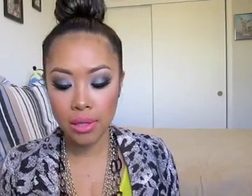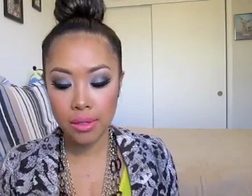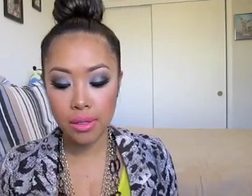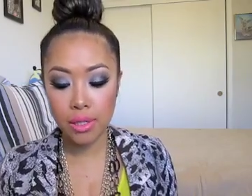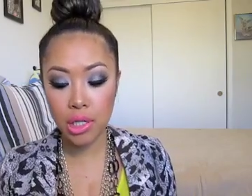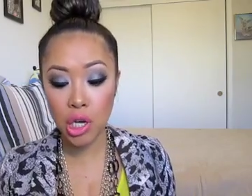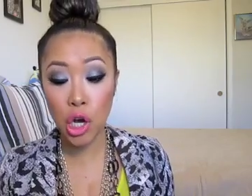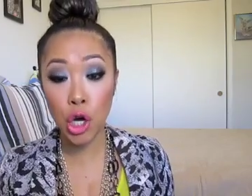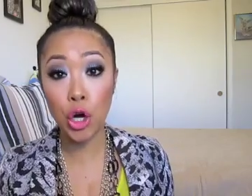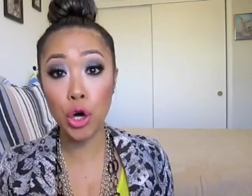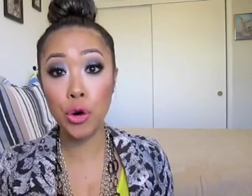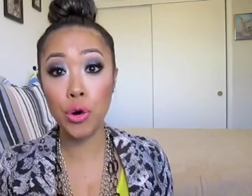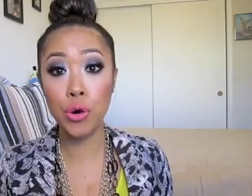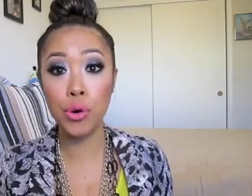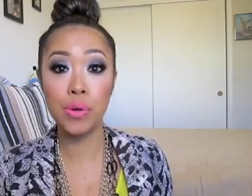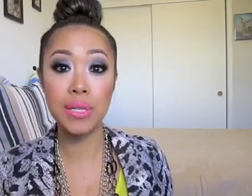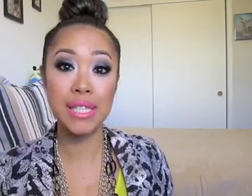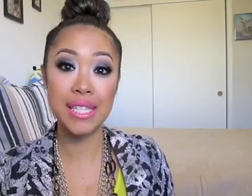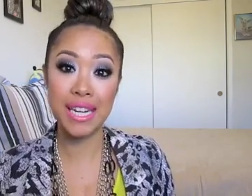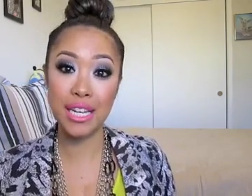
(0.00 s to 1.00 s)

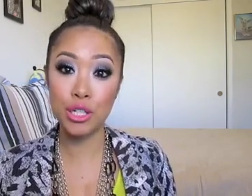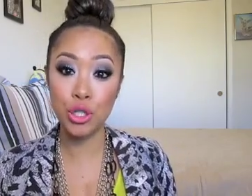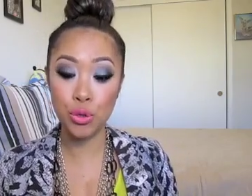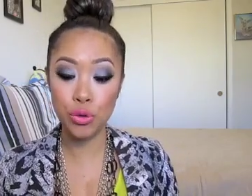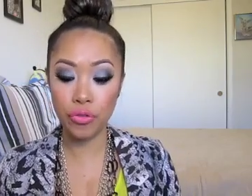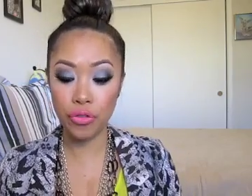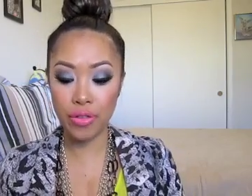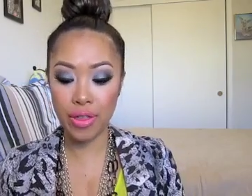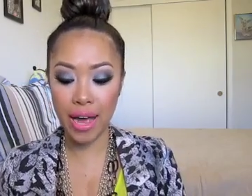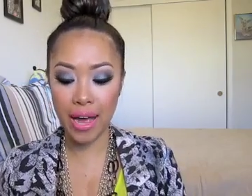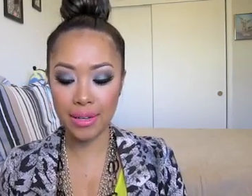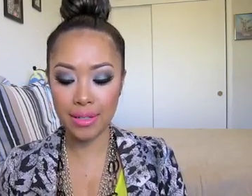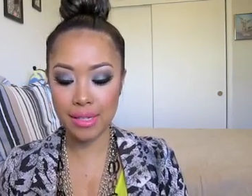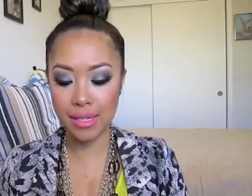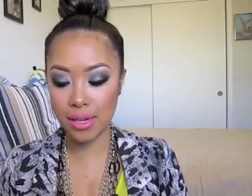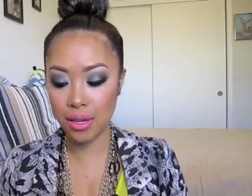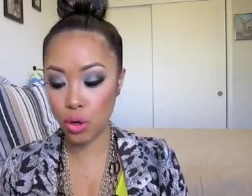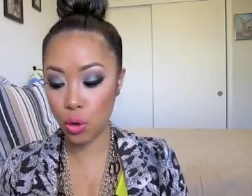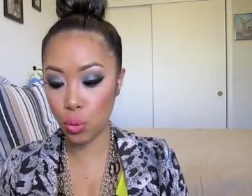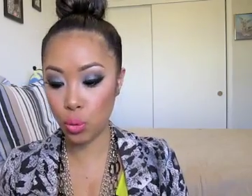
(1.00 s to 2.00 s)
So stay tuned for
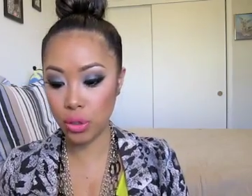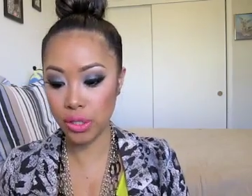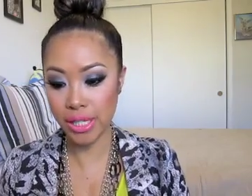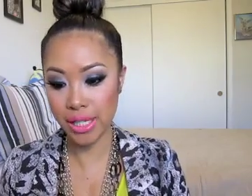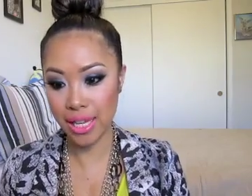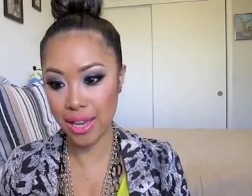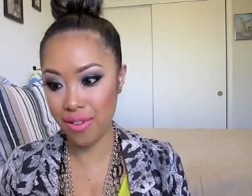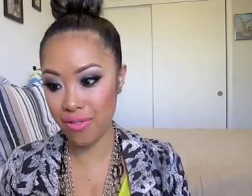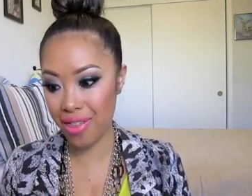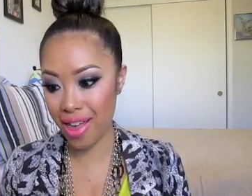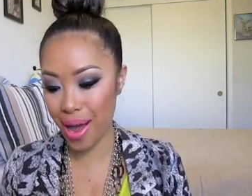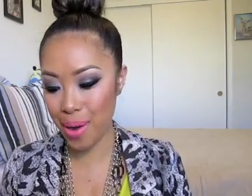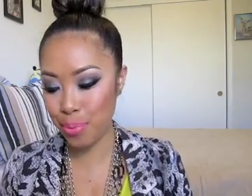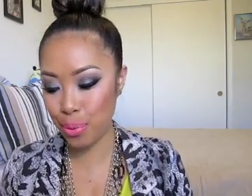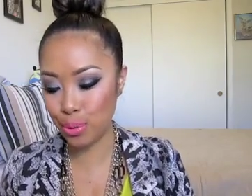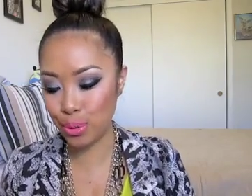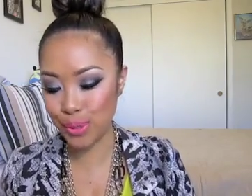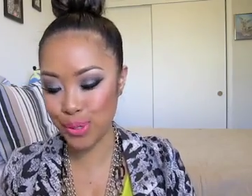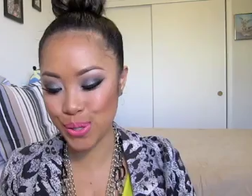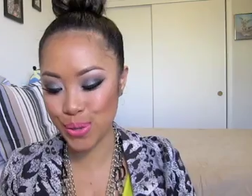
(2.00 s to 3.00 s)
that. We'll see if that
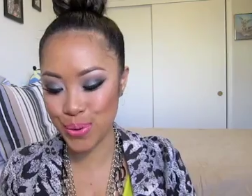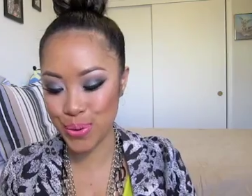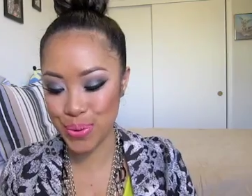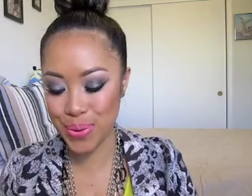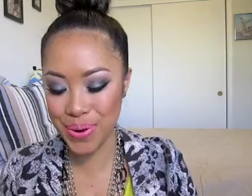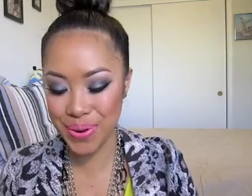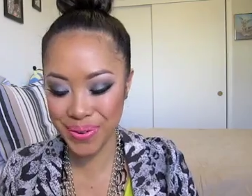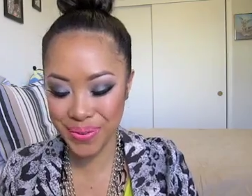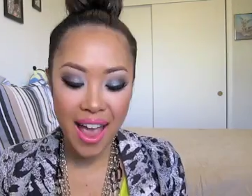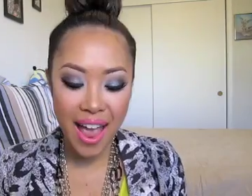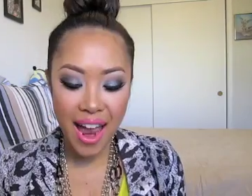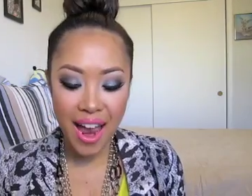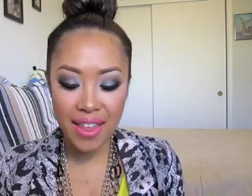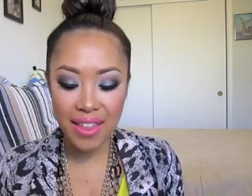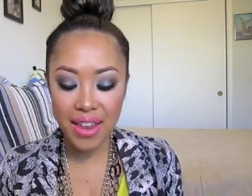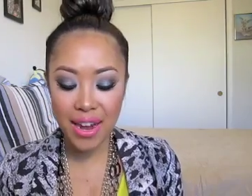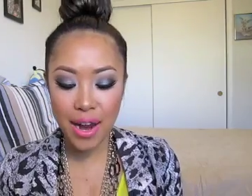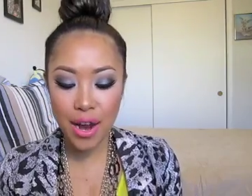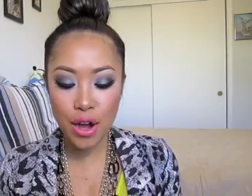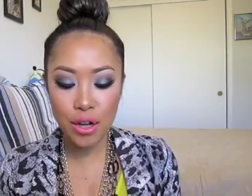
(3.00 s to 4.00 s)
pulls through.
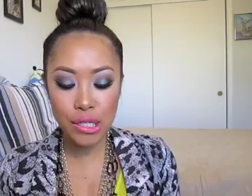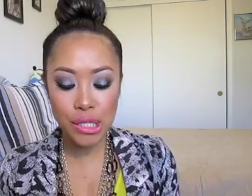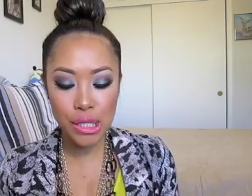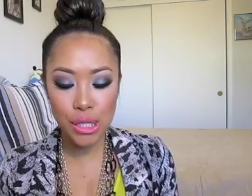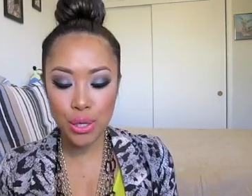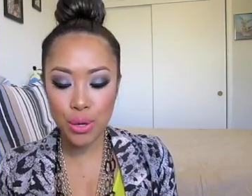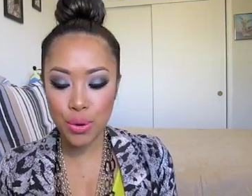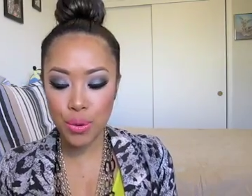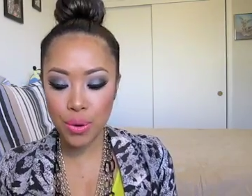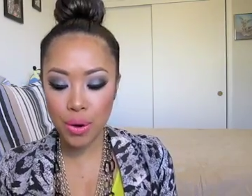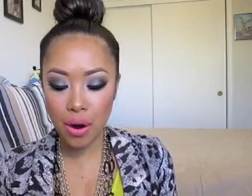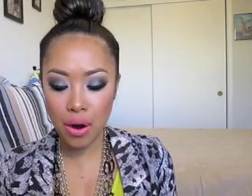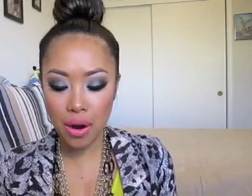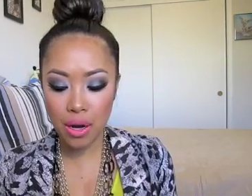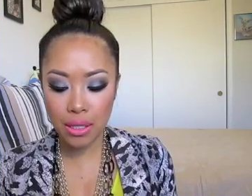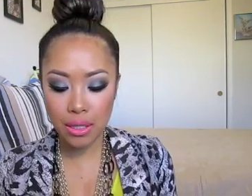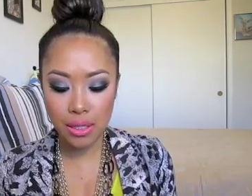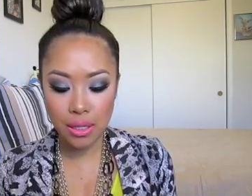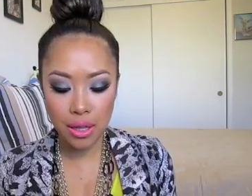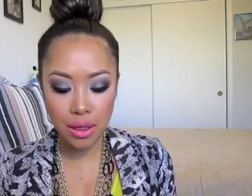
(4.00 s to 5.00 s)
And then I also
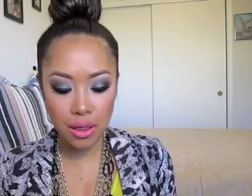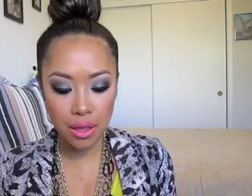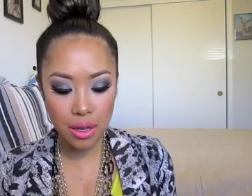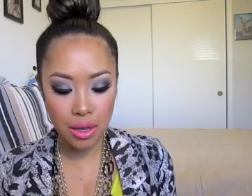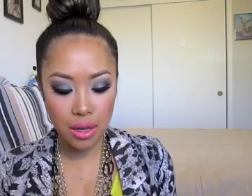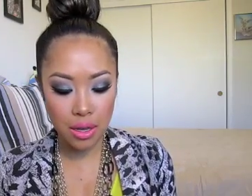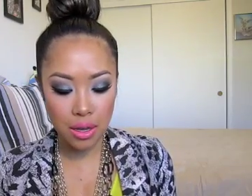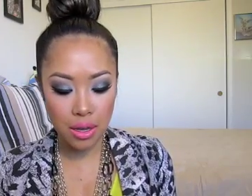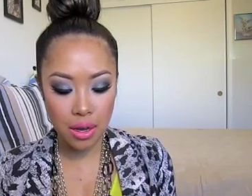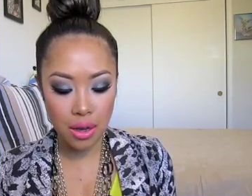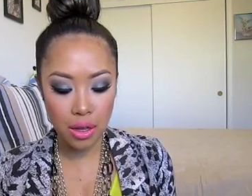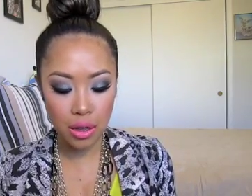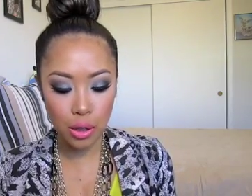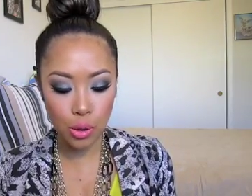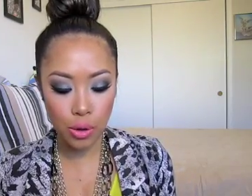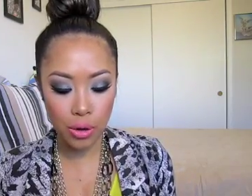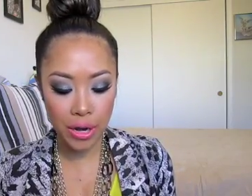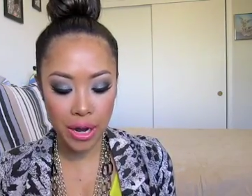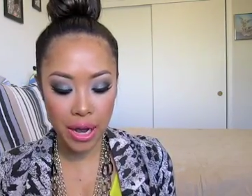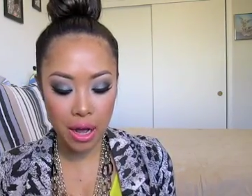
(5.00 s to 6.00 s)
got the
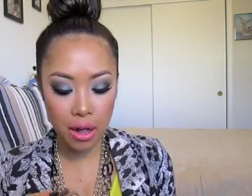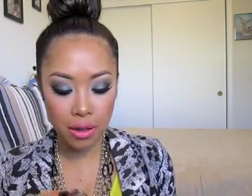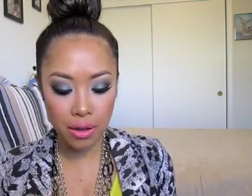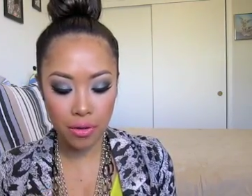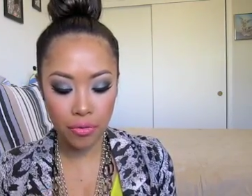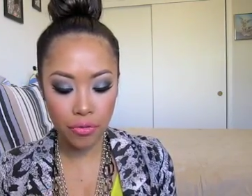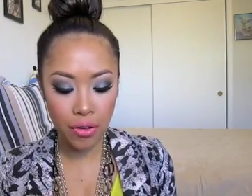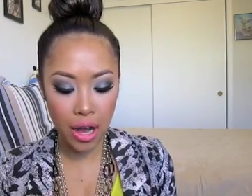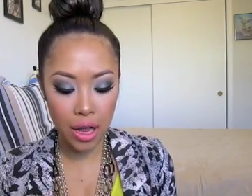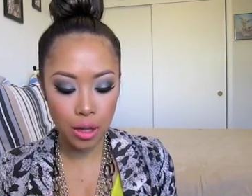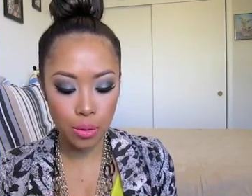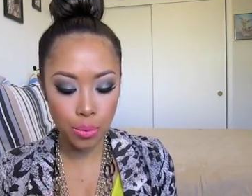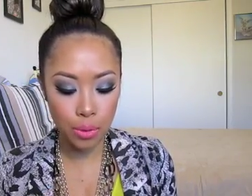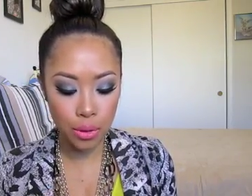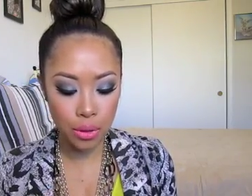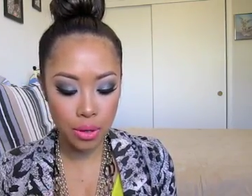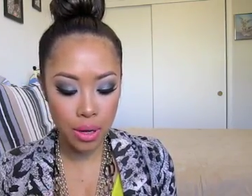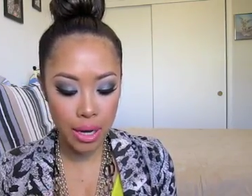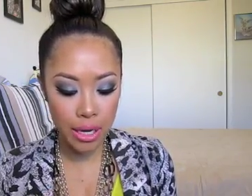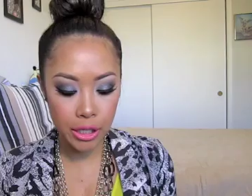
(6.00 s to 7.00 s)
L'Oreal
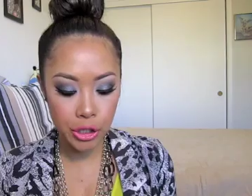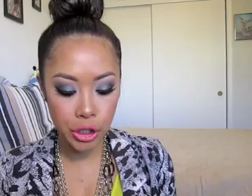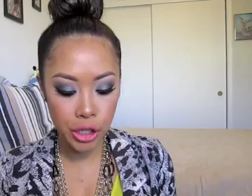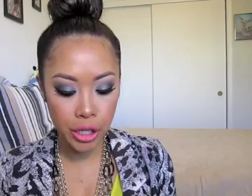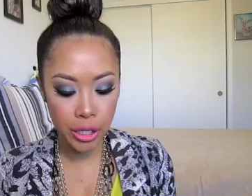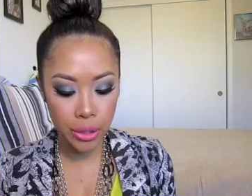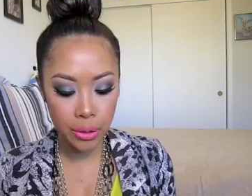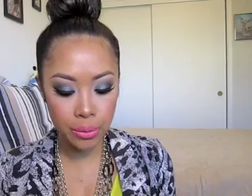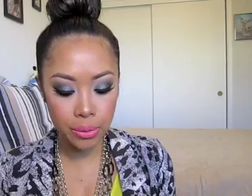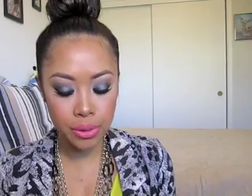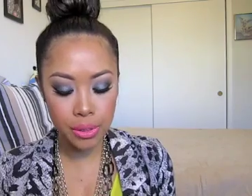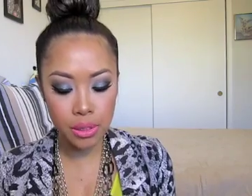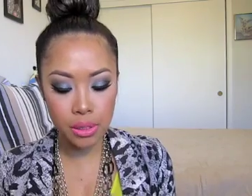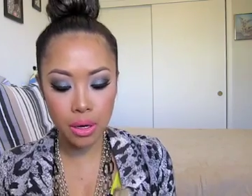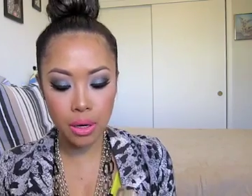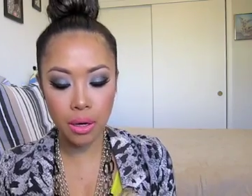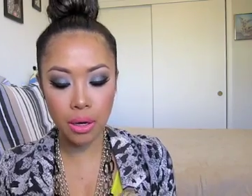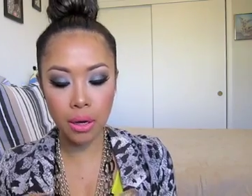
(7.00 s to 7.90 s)
Infallible eyeshadows.